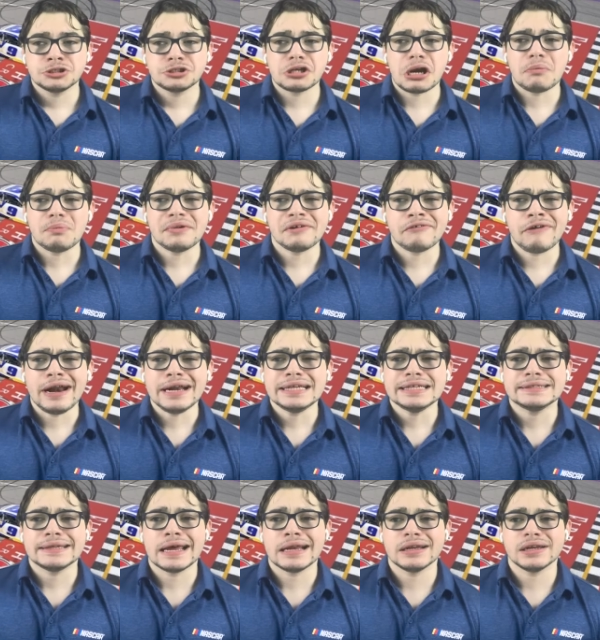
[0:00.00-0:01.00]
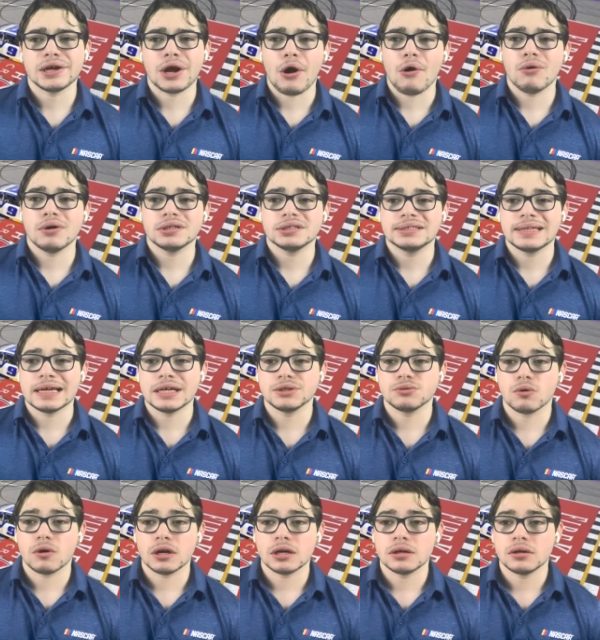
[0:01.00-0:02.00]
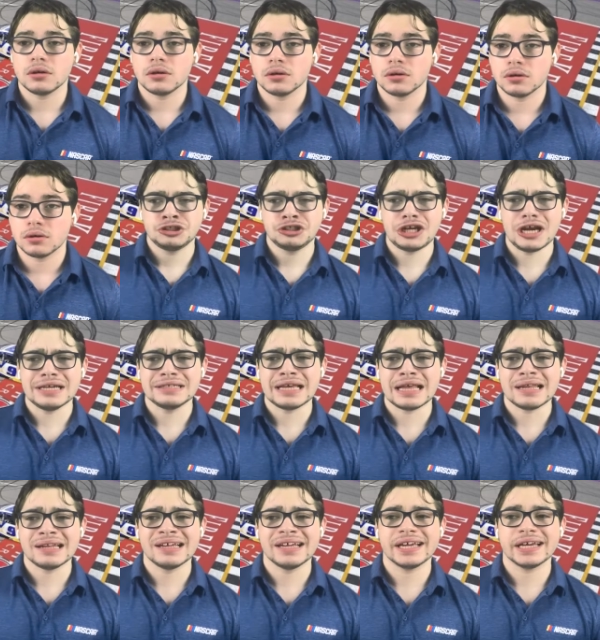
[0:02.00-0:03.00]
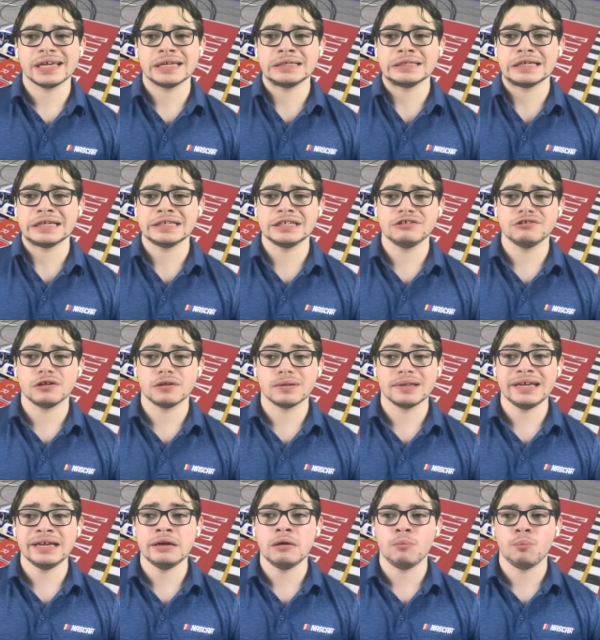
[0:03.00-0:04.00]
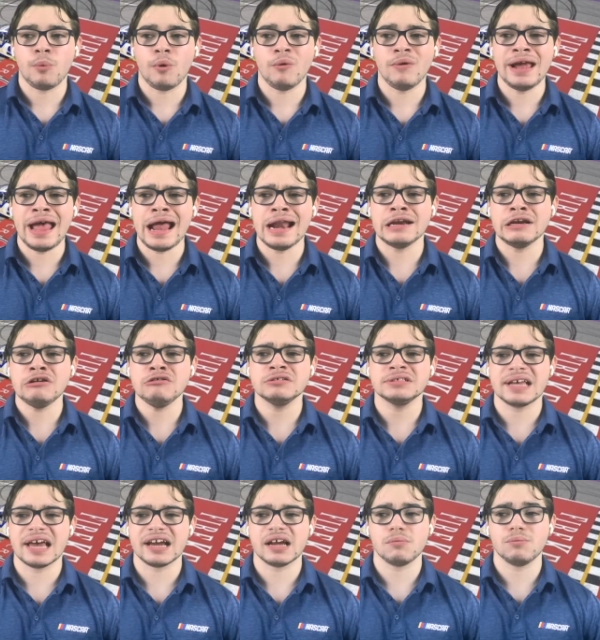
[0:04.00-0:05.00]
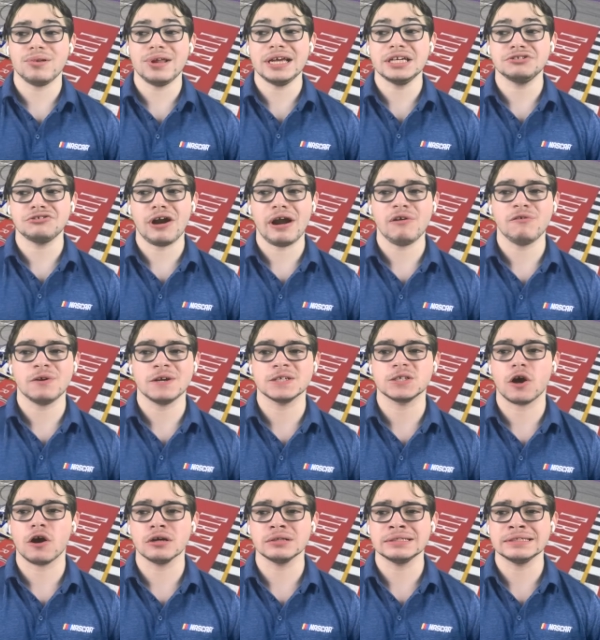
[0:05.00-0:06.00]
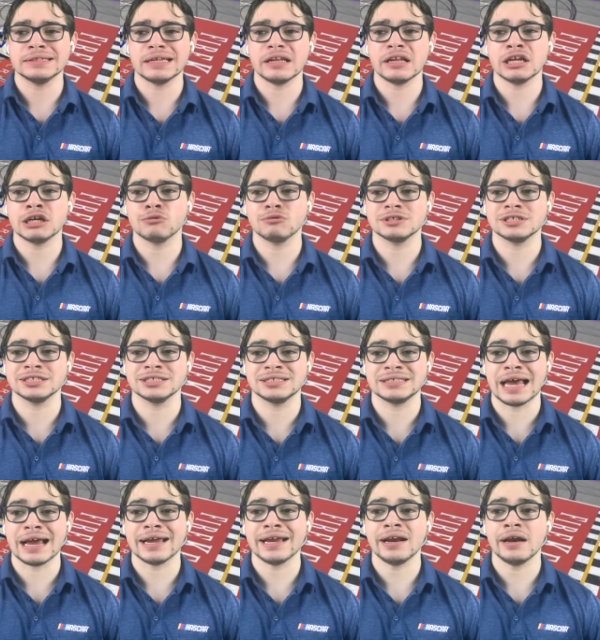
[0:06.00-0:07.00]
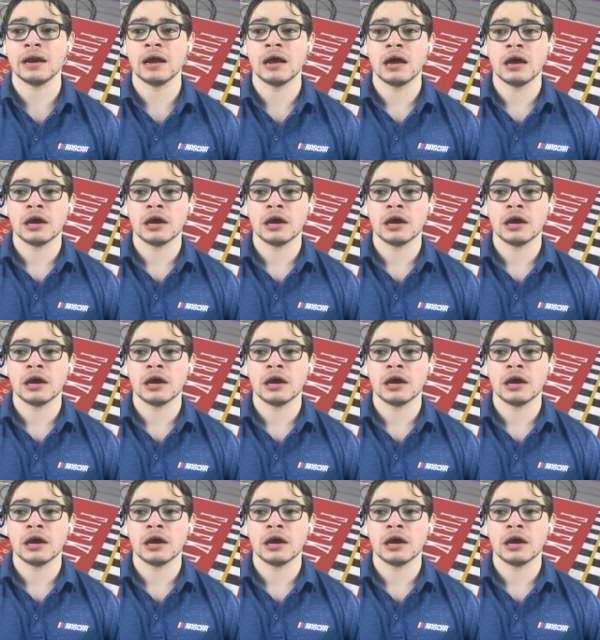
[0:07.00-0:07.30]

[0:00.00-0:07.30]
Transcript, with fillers: Jumping right to 10 to go in stage one, Chase Elliott continued to lead, but we had a new second place driver as Austin Dillon was in second,